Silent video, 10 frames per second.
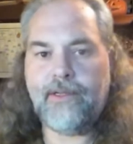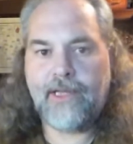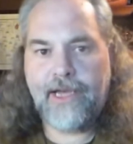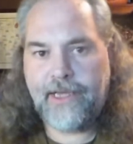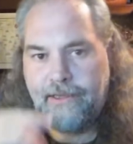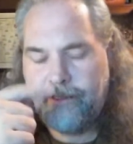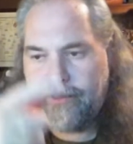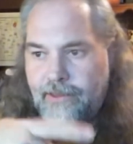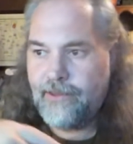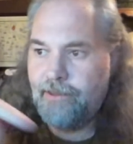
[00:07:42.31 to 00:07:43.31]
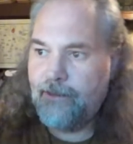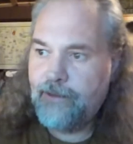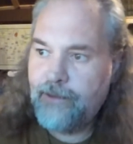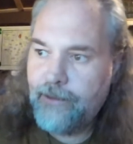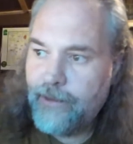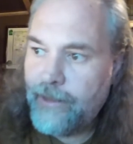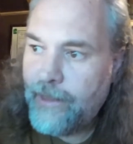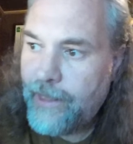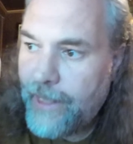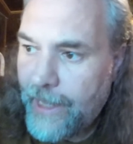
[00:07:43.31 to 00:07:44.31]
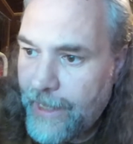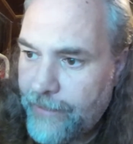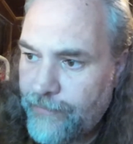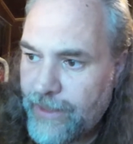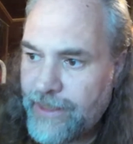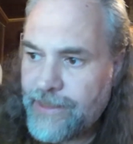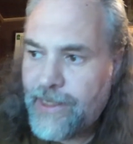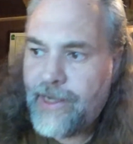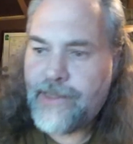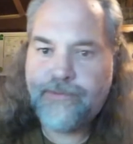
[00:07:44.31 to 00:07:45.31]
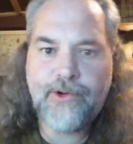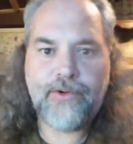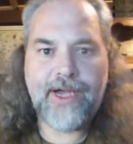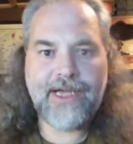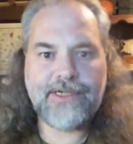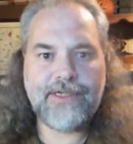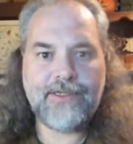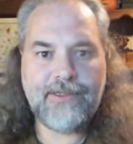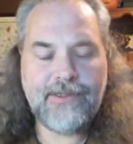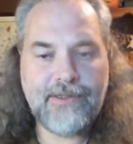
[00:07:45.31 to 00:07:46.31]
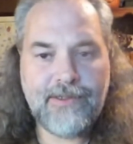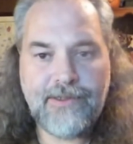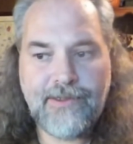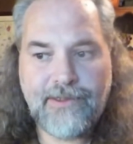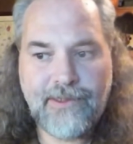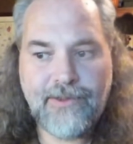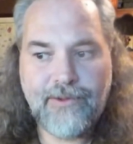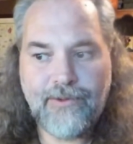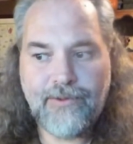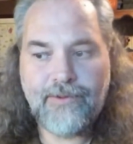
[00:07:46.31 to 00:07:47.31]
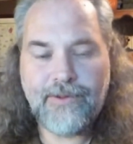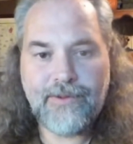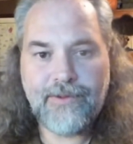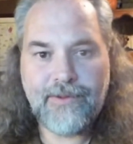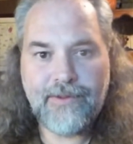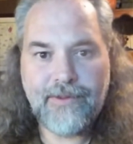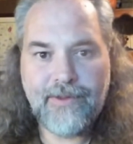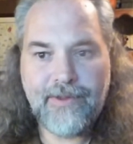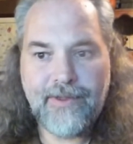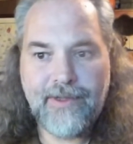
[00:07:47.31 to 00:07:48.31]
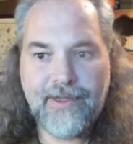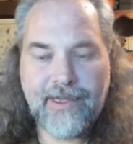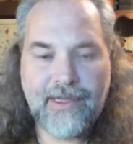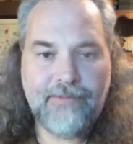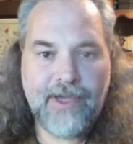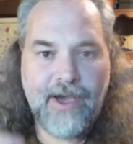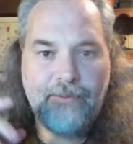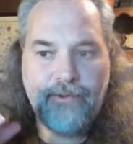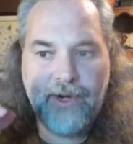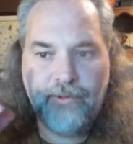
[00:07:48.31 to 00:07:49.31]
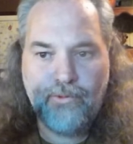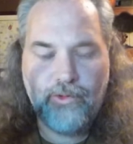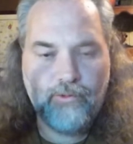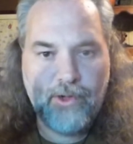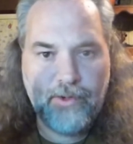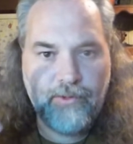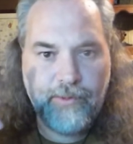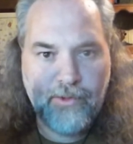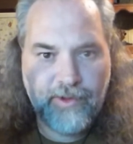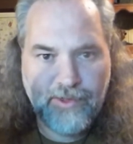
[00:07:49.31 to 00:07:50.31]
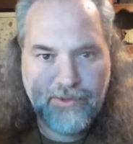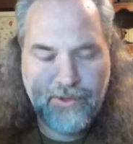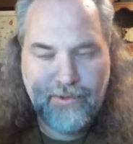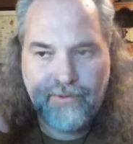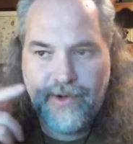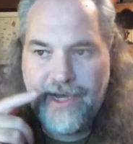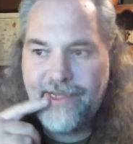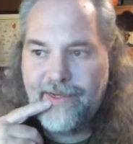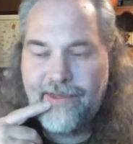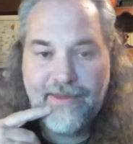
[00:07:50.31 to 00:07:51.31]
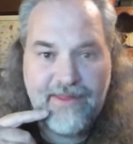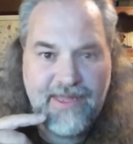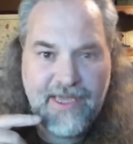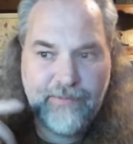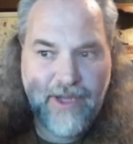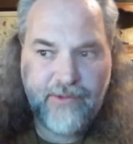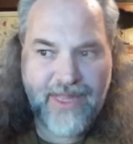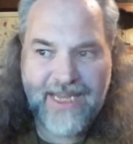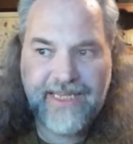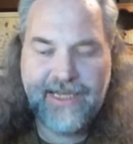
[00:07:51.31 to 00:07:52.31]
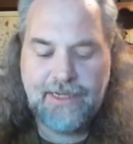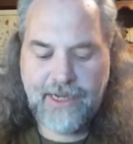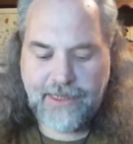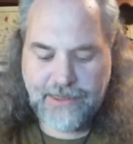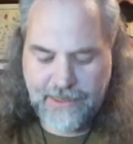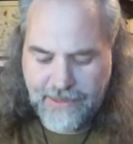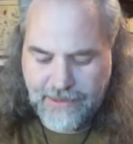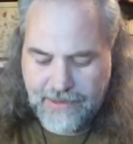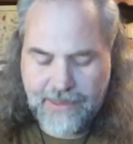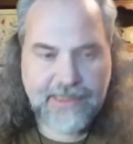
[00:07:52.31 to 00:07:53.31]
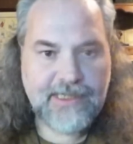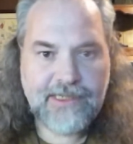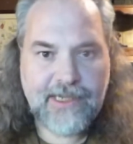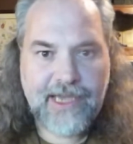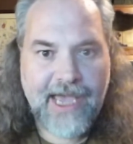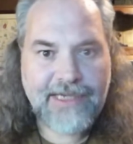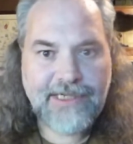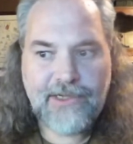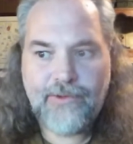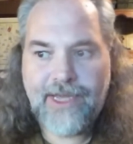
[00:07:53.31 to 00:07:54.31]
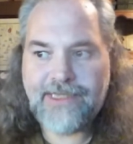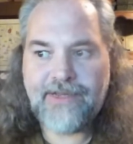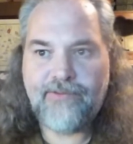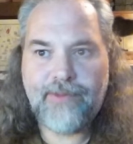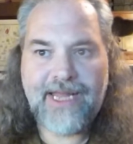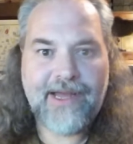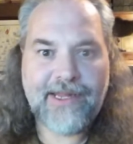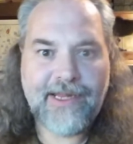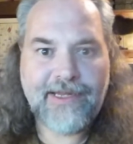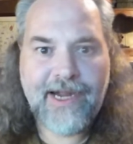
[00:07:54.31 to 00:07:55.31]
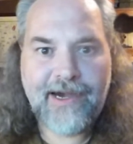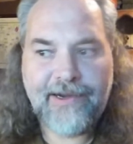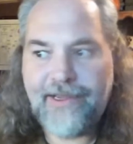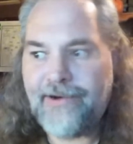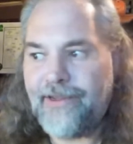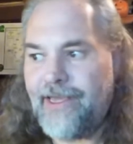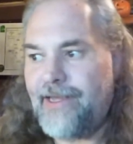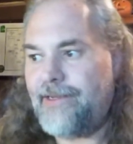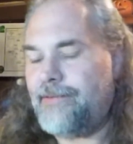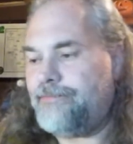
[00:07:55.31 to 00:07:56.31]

Like 8 of these Osmo Action 2s can be operated with one remote control, right? They come out with that technology, and this Action 2 hasn't even been out an entire year yet.